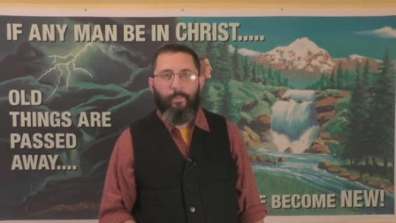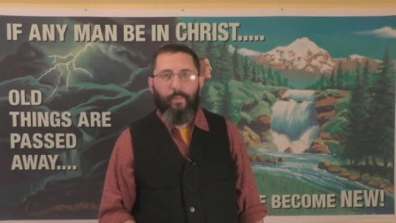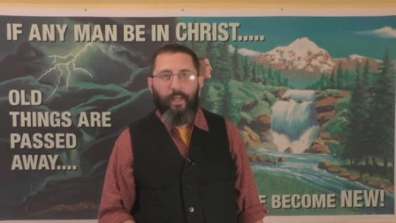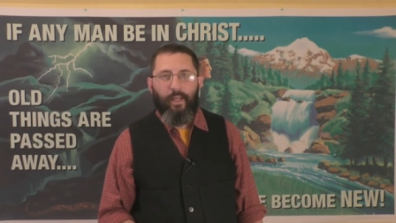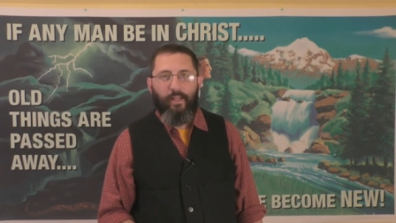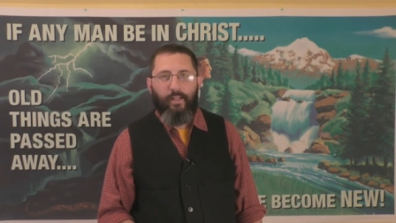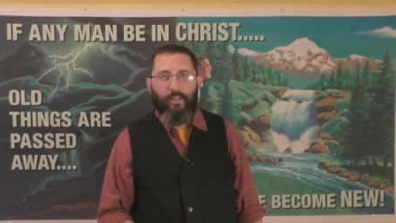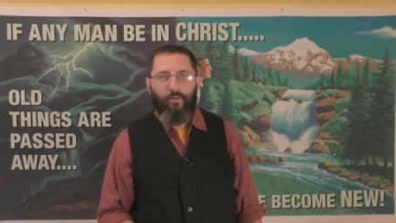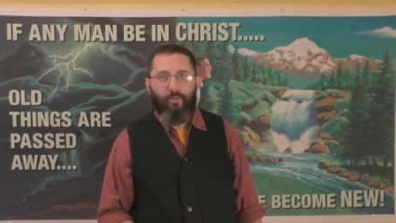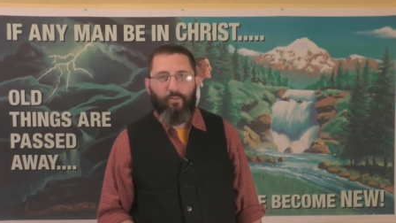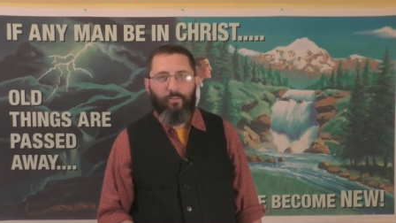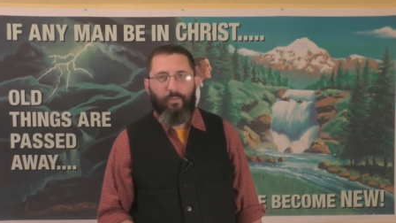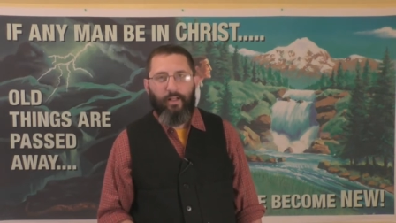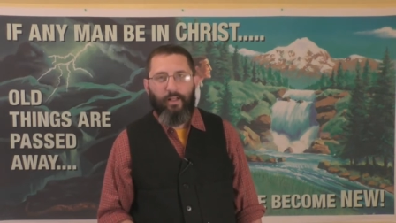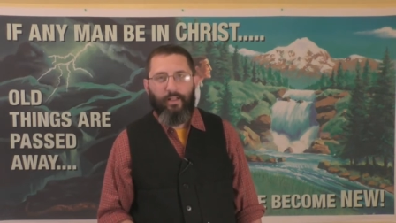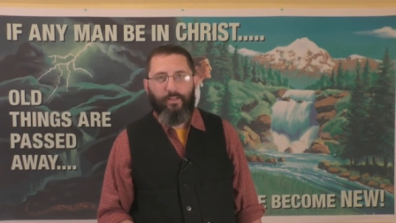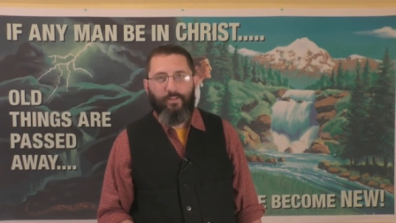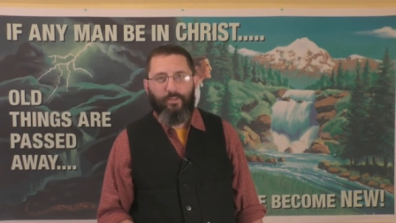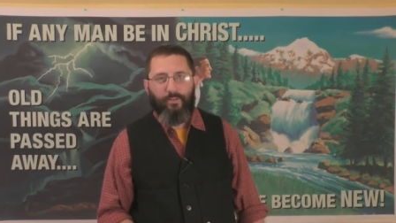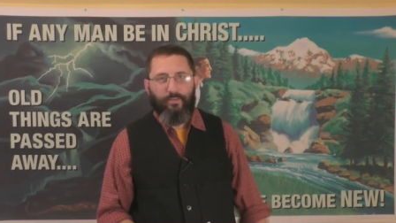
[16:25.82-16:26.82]
And Nickel
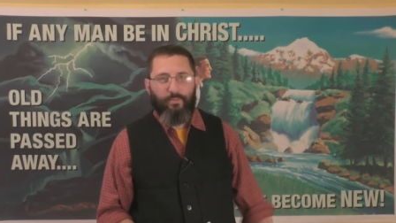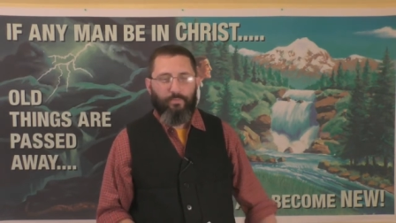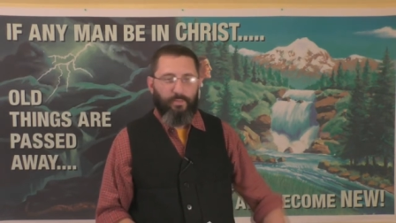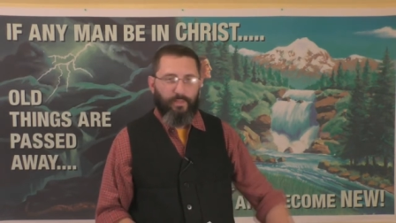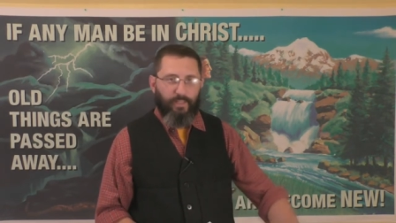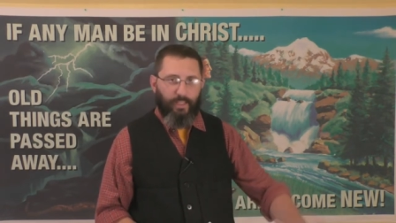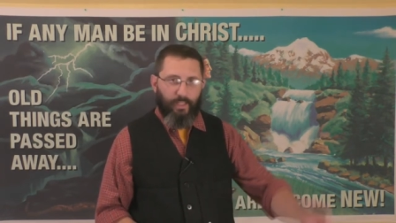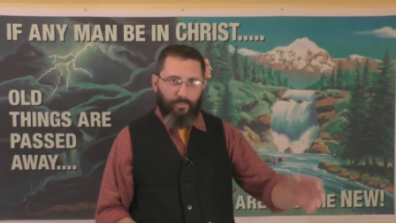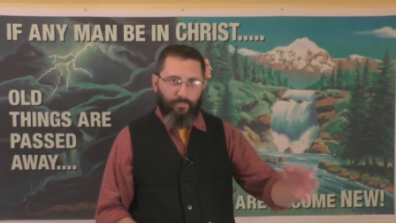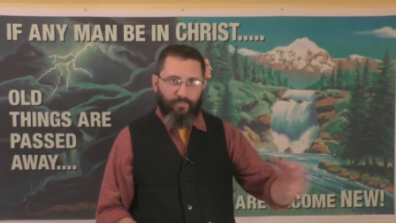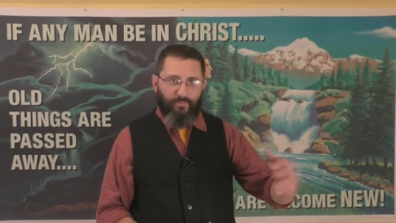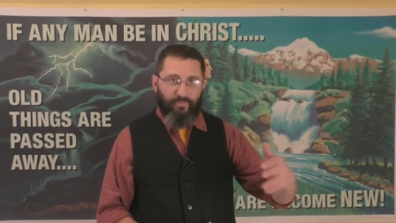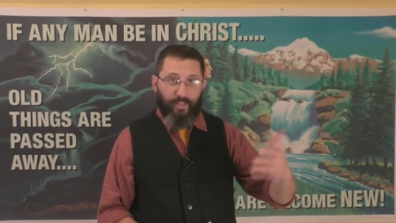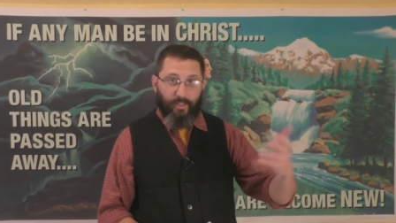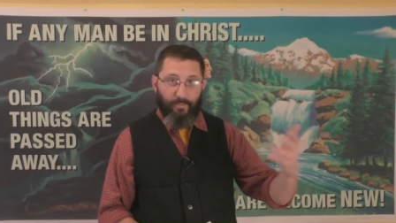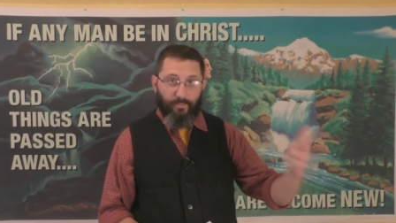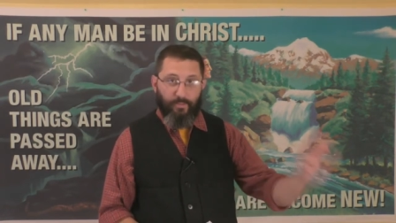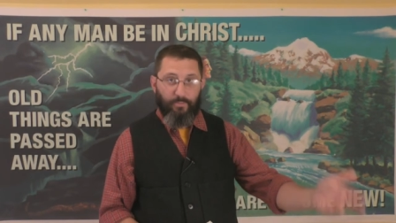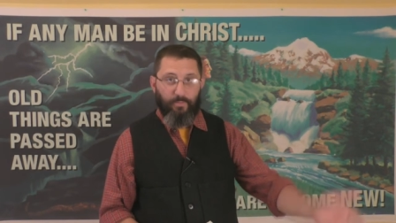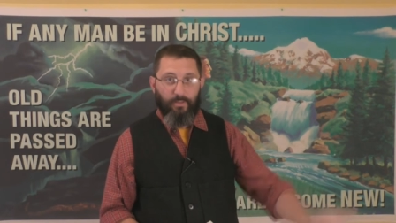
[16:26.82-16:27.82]
Mines is, became
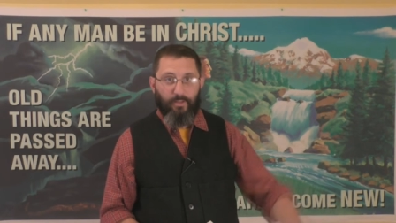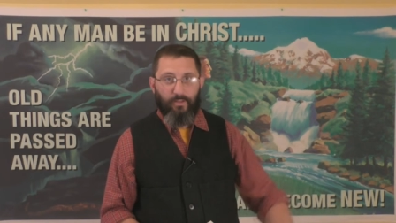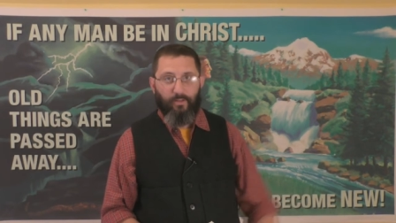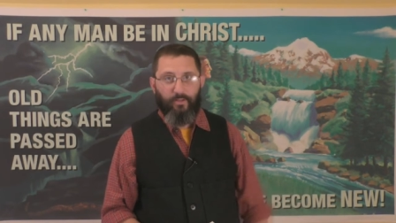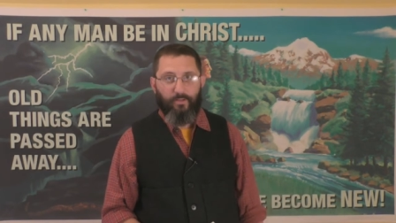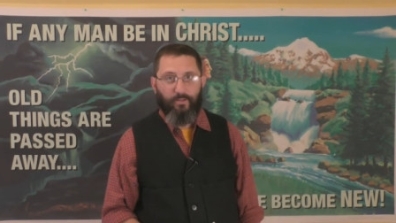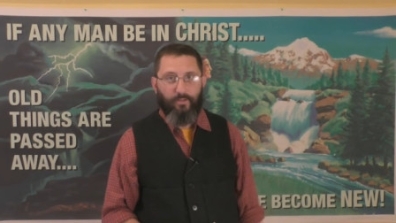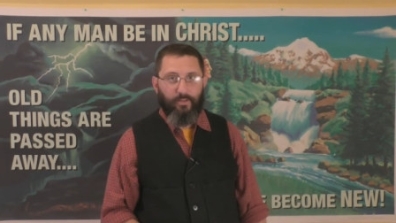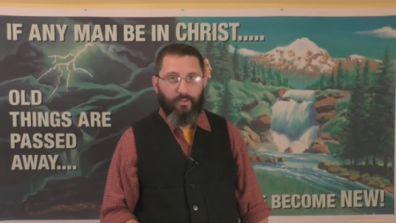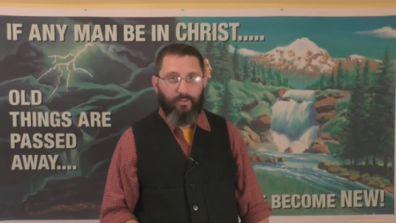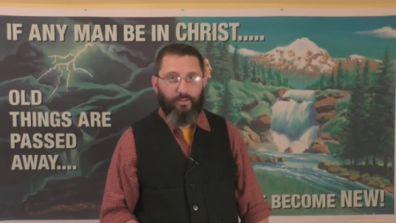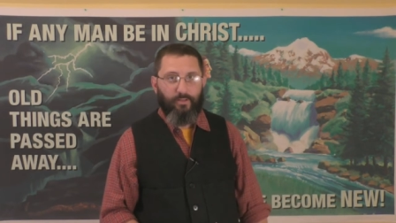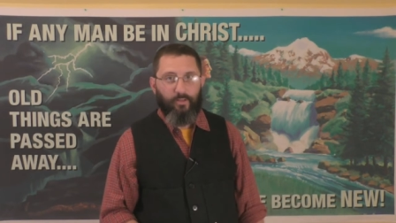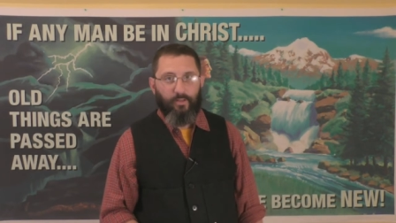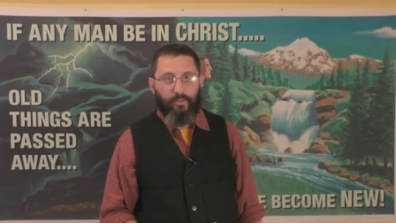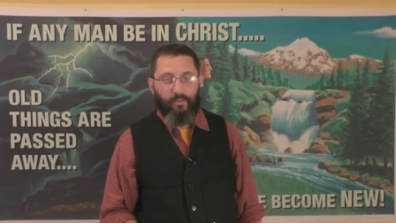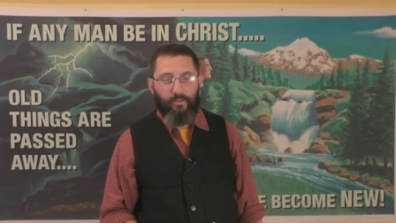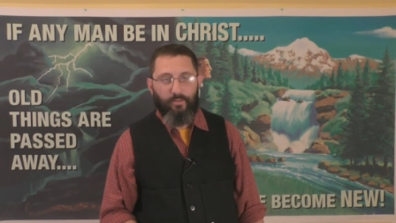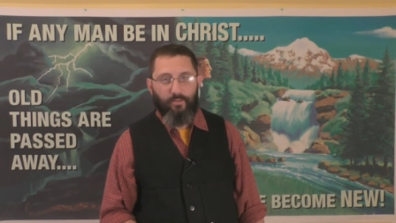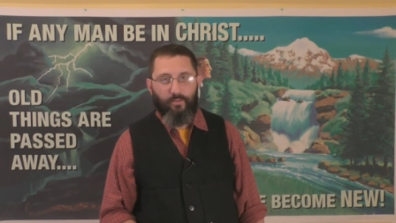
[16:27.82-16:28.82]
famous because of this
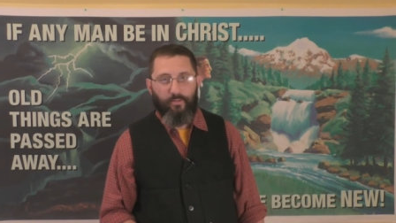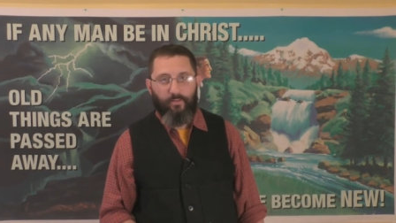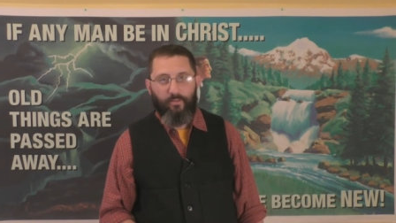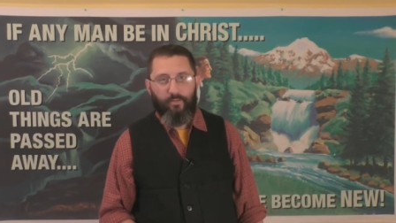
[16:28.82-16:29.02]
uh,